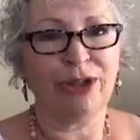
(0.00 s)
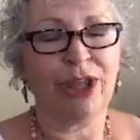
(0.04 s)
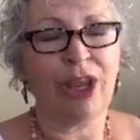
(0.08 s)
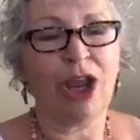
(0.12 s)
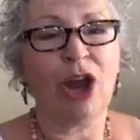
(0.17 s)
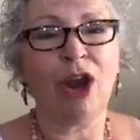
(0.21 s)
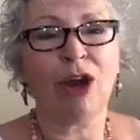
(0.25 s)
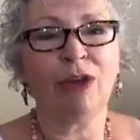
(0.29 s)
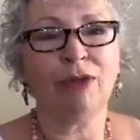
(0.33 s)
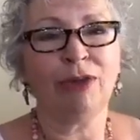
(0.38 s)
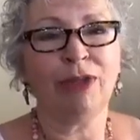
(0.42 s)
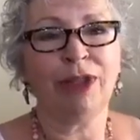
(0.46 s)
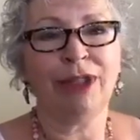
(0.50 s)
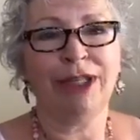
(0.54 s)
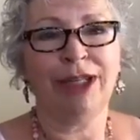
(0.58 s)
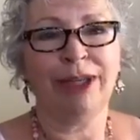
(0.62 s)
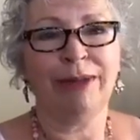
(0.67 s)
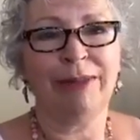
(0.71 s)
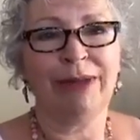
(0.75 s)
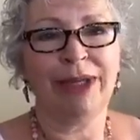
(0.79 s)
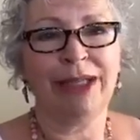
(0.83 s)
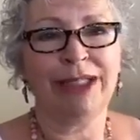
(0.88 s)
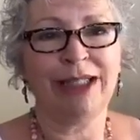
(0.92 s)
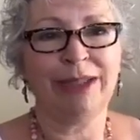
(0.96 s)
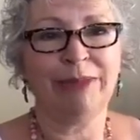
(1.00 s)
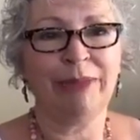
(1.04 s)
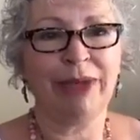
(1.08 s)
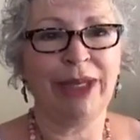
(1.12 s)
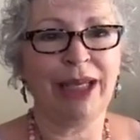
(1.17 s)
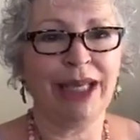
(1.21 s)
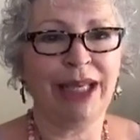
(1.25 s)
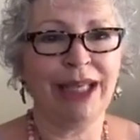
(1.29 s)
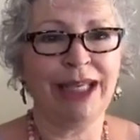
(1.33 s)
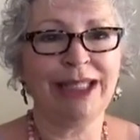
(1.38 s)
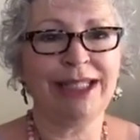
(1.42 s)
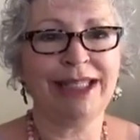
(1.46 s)
They are really amazing
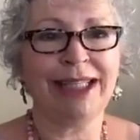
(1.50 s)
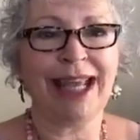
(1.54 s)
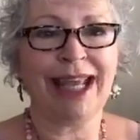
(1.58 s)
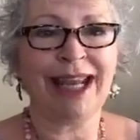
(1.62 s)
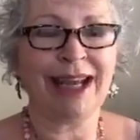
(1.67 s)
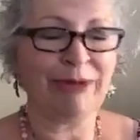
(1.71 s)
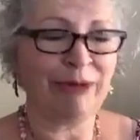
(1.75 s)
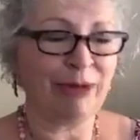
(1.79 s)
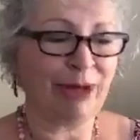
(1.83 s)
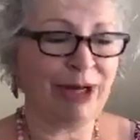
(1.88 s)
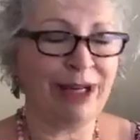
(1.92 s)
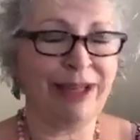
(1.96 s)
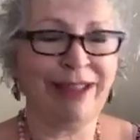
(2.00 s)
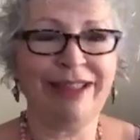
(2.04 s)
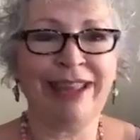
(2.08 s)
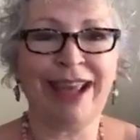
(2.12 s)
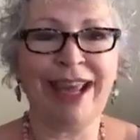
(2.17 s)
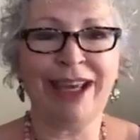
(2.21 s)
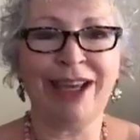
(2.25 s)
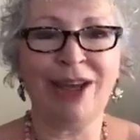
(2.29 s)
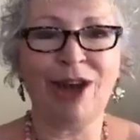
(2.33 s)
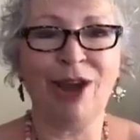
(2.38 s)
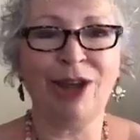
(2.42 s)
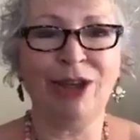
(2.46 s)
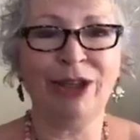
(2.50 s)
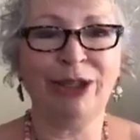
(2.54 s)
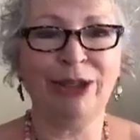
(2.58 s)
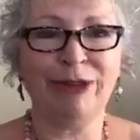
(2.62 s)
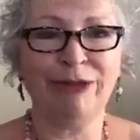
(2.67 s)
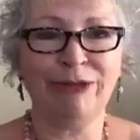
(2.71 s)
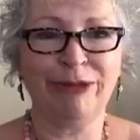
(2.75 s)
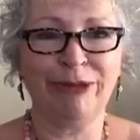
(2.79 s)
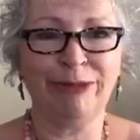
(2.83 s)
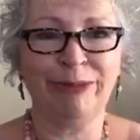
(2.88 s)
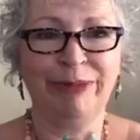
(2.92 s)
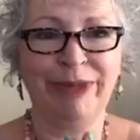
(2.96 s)
beings, and I want to thank all you
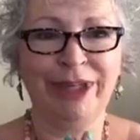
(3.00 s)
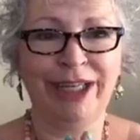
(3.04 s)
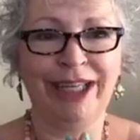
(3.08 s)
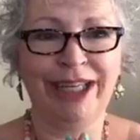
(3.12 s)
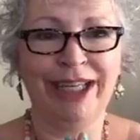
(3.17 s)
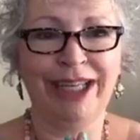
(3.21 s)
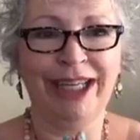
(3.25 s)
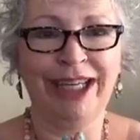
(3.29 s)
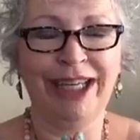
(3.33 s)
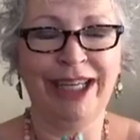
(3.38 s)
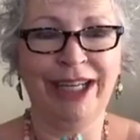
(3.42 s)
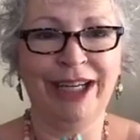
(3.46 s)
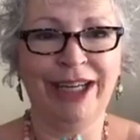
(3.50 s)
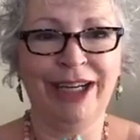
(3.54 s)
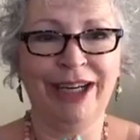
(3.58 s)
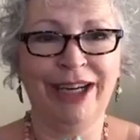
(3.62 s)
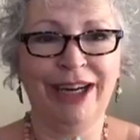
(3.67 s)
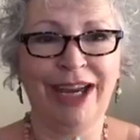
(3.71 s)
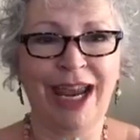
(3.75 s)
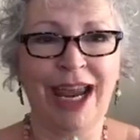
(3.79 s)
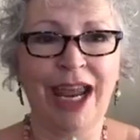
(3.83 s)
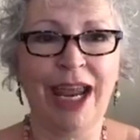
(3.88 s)
for being here.